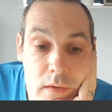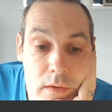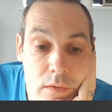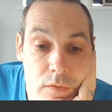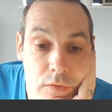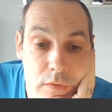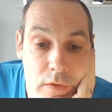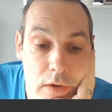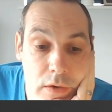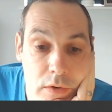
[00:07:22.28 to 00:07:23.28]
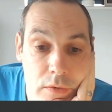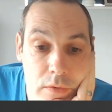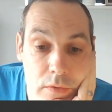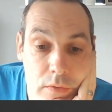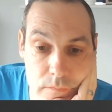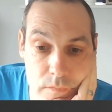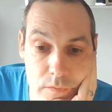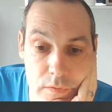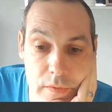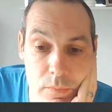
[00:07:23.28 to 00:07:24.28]
So
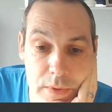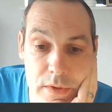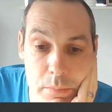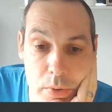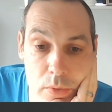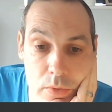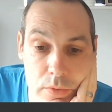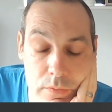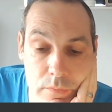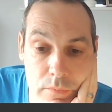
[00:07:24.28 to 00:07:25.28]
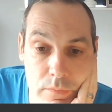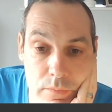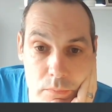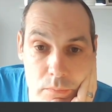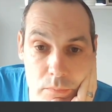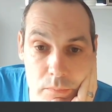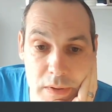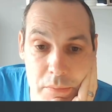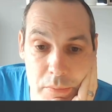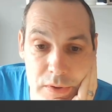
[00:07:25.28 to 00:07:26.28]
they win the pawn.
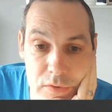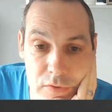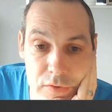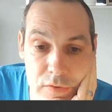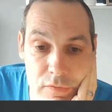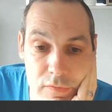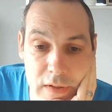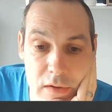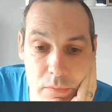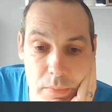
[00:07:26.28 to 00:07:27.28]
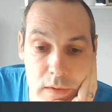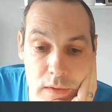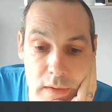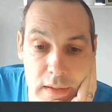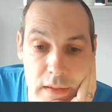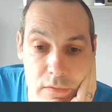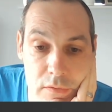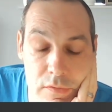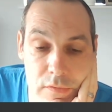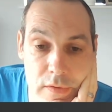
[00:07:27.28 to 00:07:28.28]
Maybe we just develop here
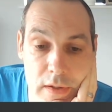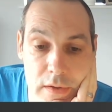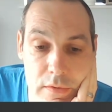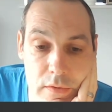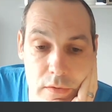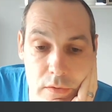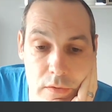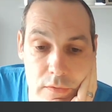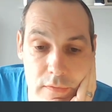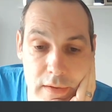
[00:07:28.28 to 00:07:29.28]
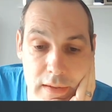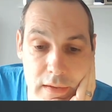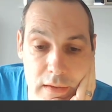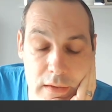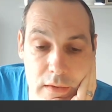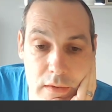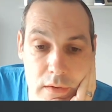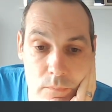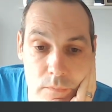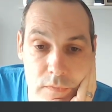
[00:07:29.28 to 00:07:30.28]
instead. Attack it.
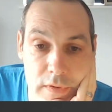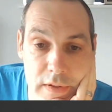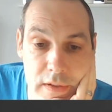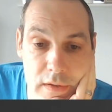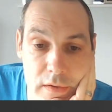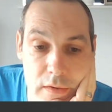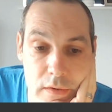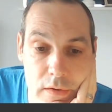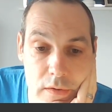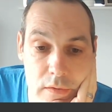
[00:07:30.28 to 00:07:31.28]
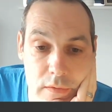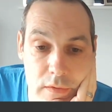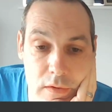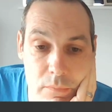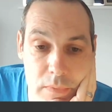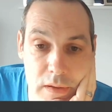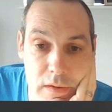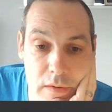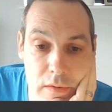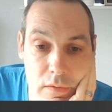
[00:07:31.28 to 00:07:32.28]
Take. They come
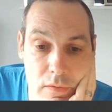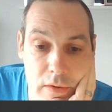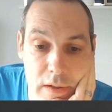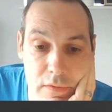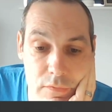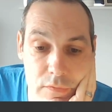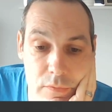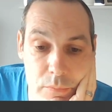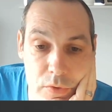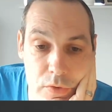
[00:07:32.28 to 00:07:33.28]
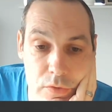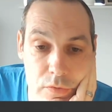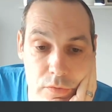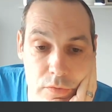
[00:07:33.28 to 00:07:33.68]
here. I'll have to move.